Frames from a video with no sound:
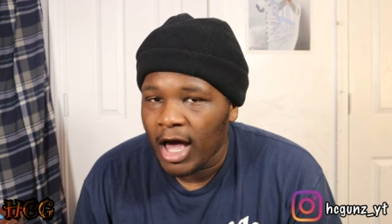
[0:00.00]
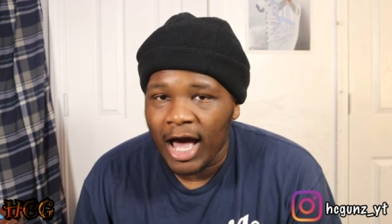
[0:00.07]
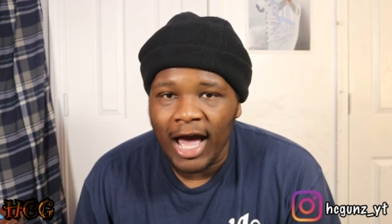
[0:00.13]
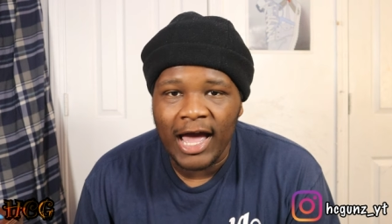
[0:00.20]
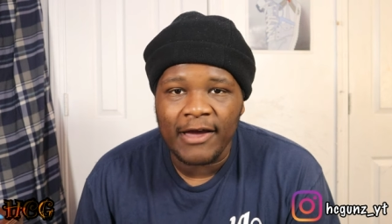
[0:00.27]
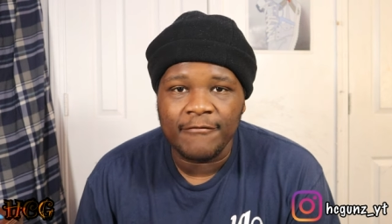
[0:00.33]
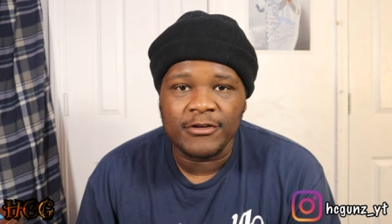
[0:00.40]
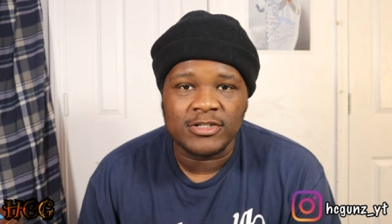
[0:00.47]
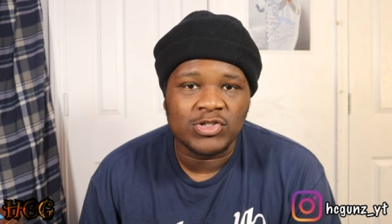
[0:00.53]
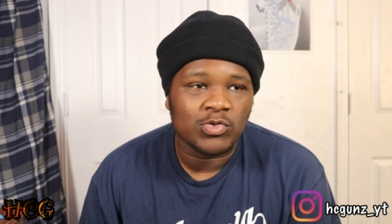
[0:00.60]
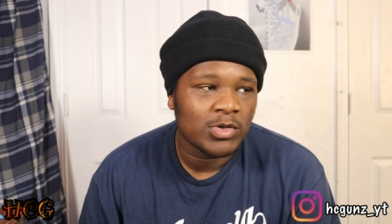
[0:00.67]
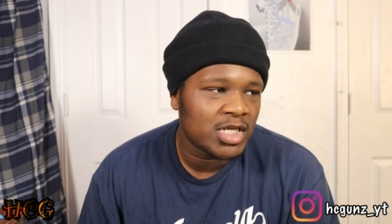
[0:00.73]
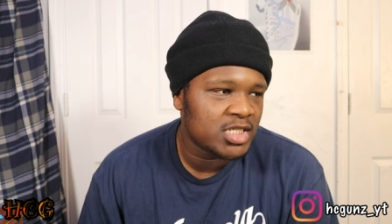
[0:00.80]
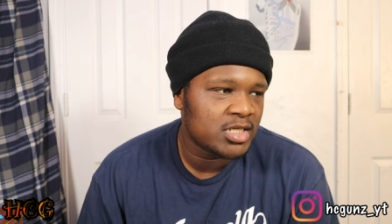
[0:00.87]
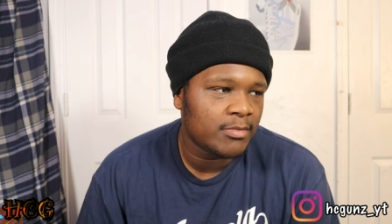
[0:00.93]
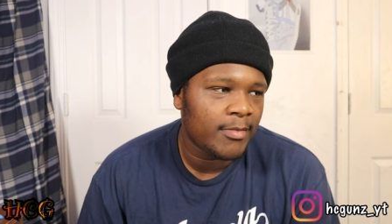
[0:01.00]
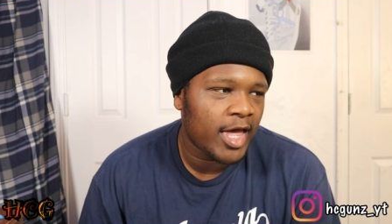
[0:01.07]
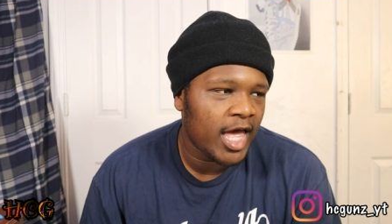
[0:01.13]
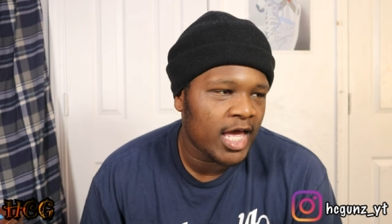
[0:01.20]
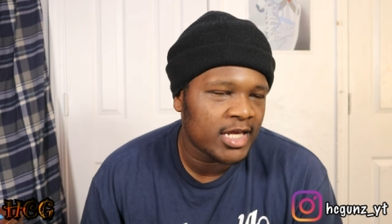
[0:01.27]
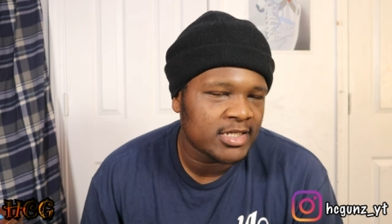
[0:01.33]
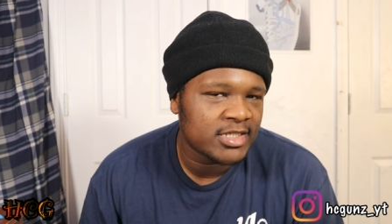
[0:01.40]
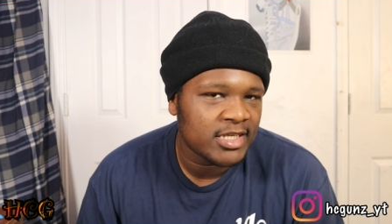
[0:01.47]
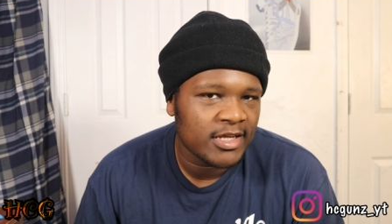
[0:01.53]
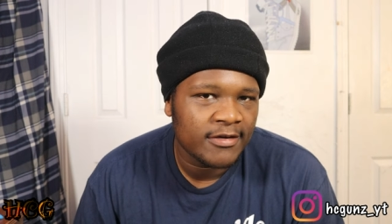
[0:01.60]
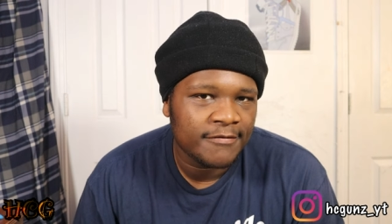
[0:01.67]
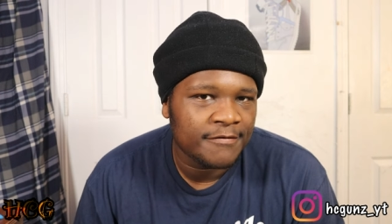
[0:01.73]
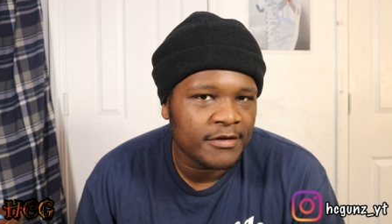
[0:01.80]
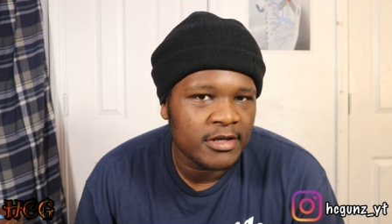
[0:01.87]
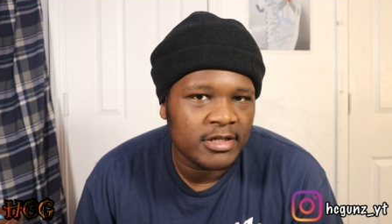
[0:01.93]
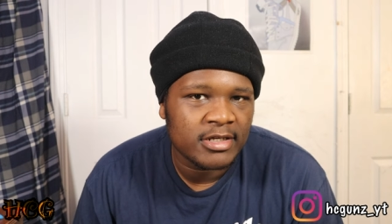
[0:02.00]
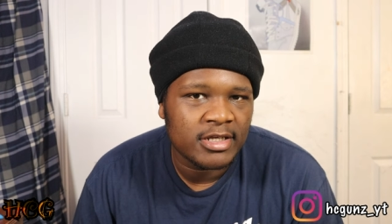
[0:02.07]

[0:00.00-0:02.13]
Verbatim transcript: I haven't switched the mag, see if it'll